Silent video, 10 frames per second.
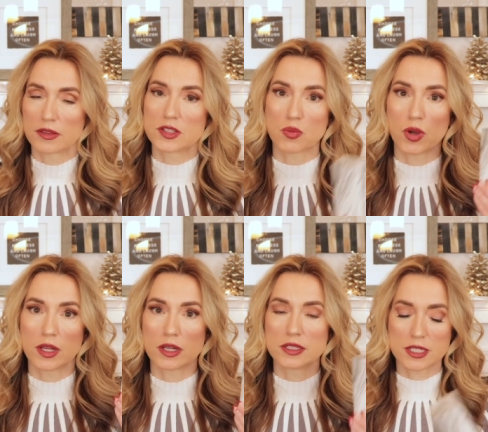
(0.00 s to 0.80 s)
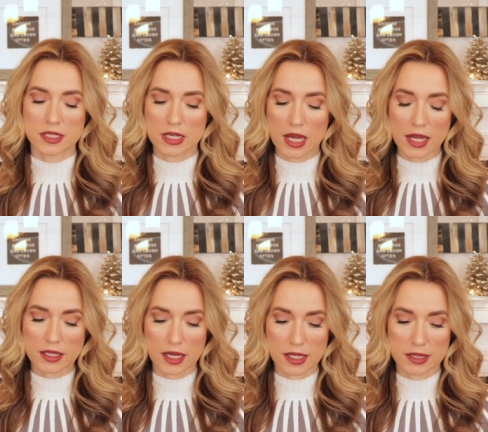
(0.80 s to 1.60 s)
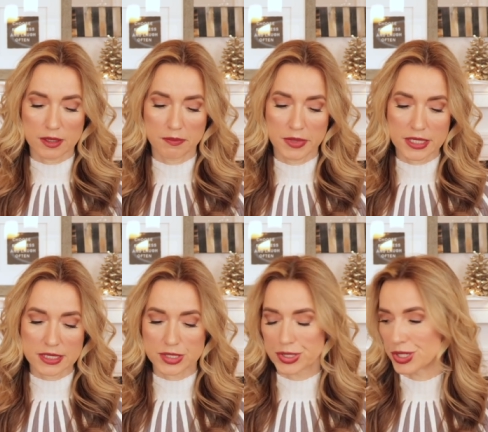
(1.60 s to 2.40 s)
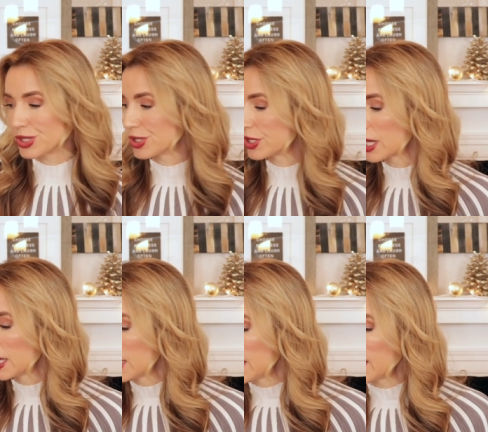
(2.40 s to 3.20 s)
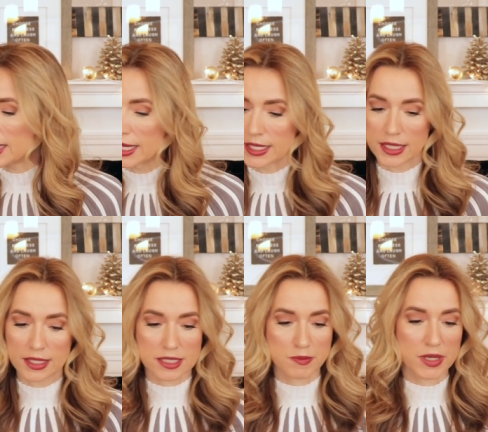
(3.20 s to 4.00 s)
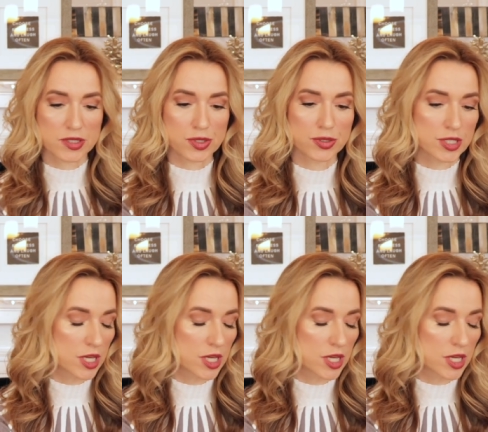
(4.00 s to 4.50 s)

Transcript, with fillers: This one did not cut the mustard and this mustard's